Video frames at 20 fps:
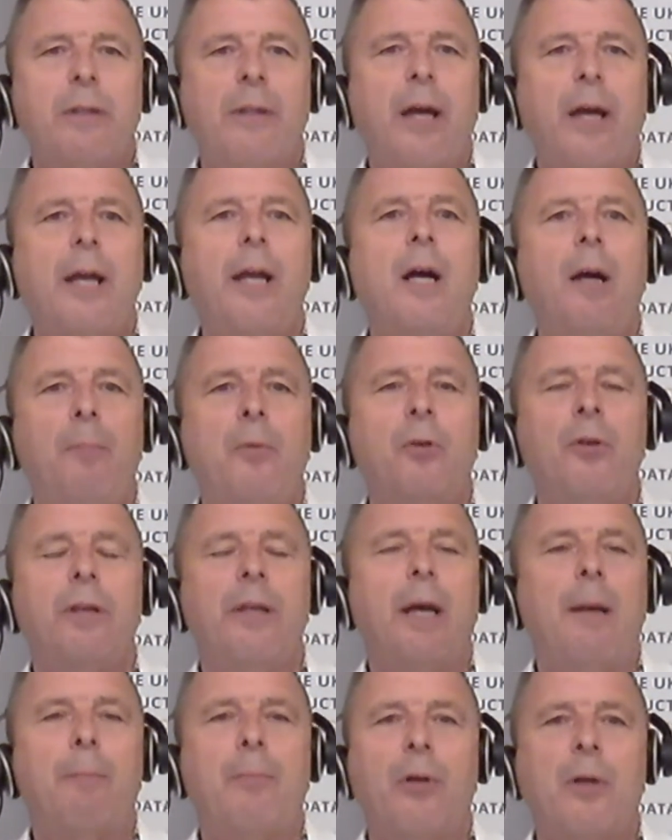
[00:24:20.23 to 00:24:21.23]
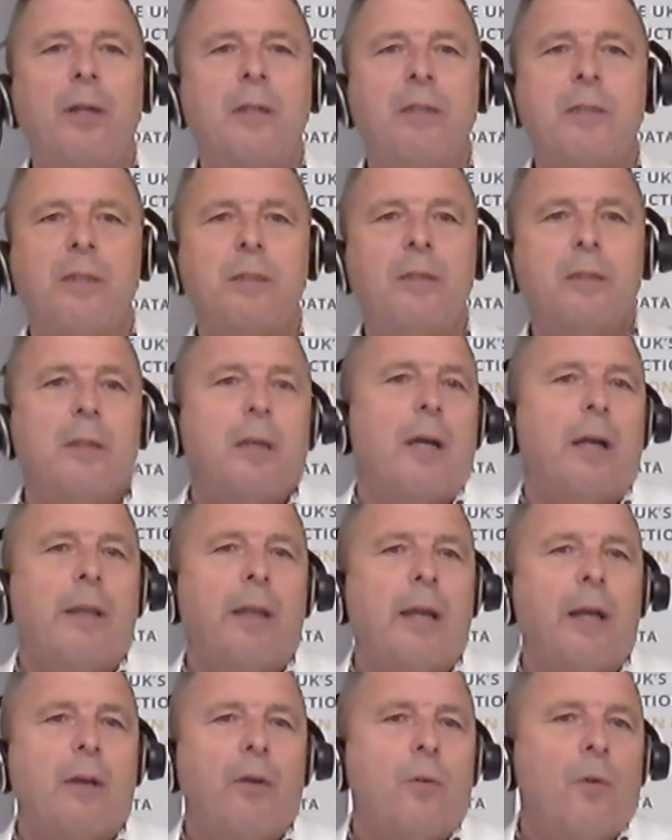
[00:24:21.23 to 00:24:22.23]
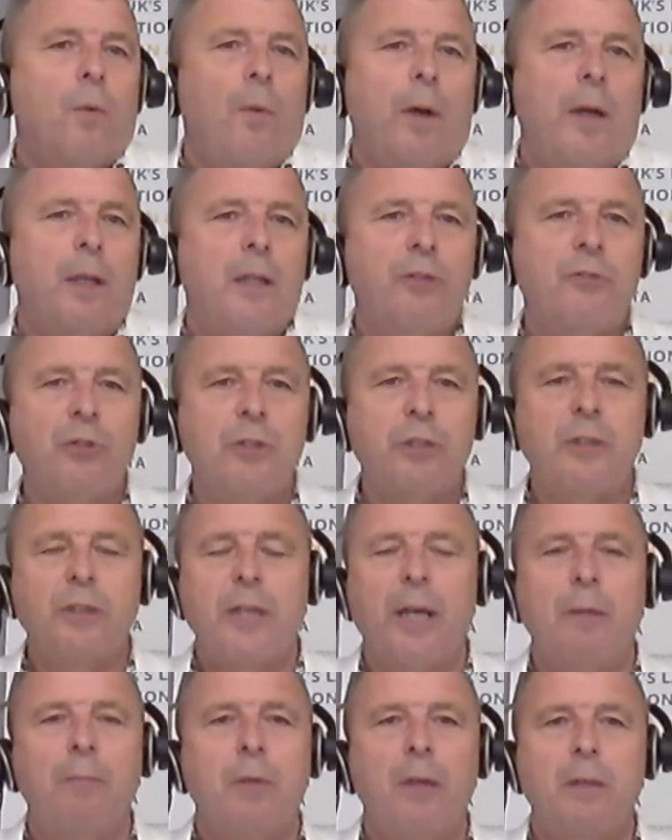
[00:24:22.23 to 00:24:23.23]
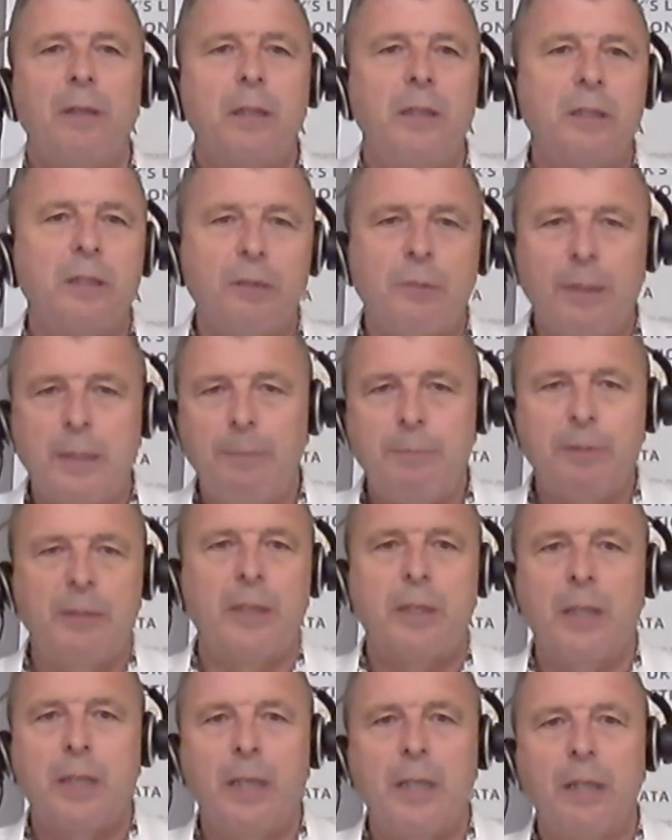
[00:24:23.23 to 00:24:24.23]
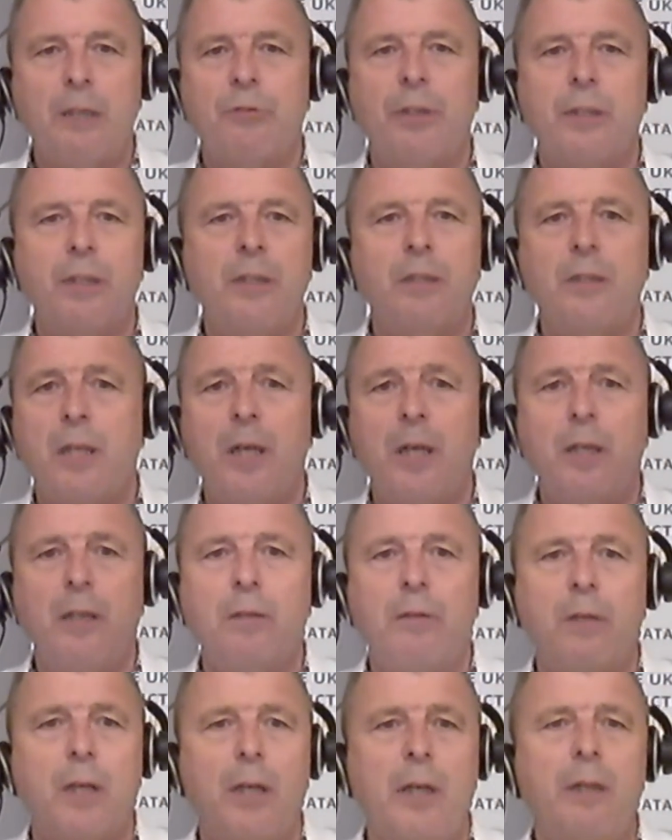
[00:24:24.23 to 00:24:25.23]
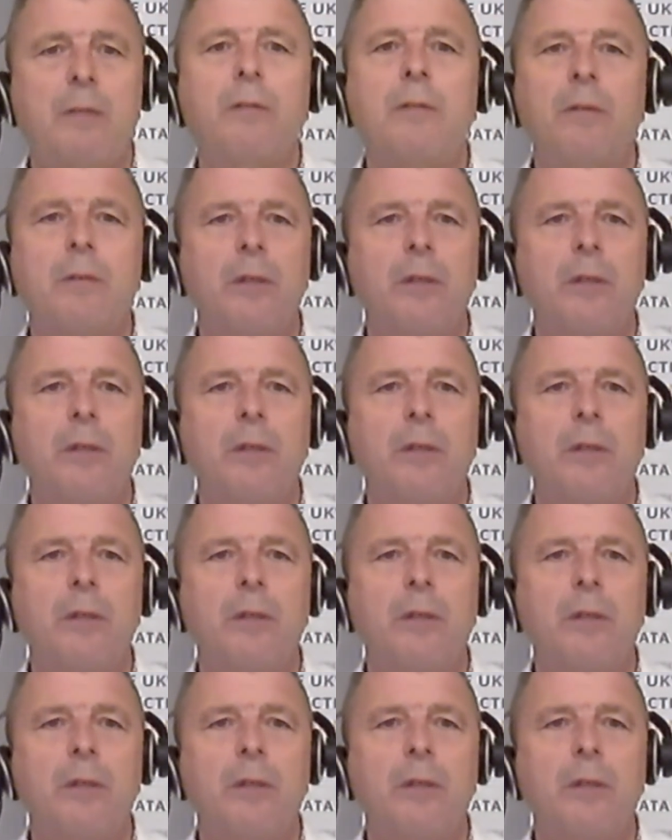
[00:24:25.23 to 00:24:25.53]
They are putting up prices, and they're quite literally saying, well, it's 20% increase. There you go.